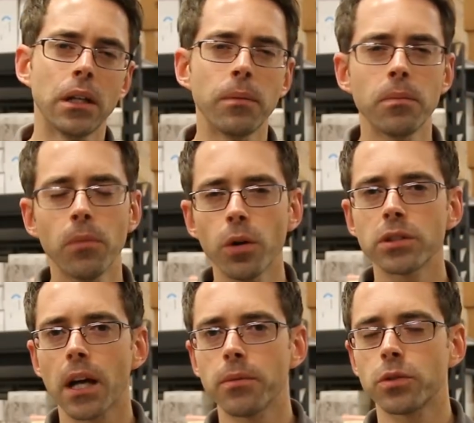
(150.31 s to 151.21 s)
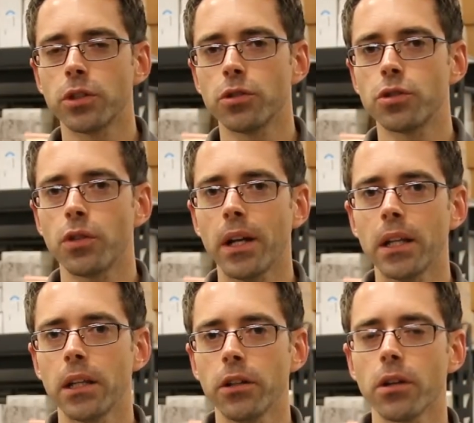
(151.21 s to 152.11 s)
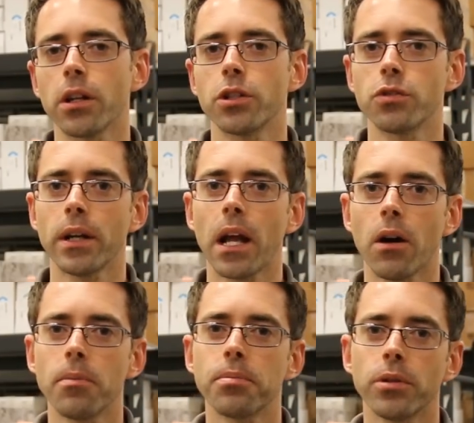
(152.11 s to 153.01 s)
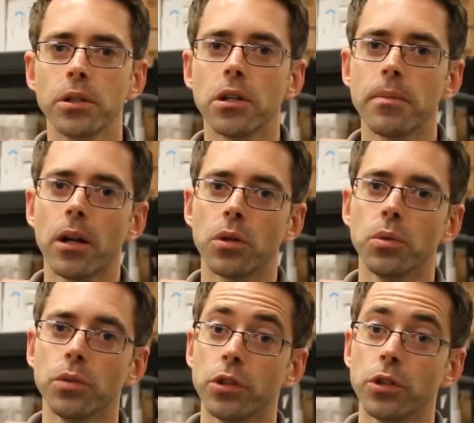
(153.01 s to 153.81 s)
I mean, most times when you're draining it, you're going to drain out a pretty good amount of coolant.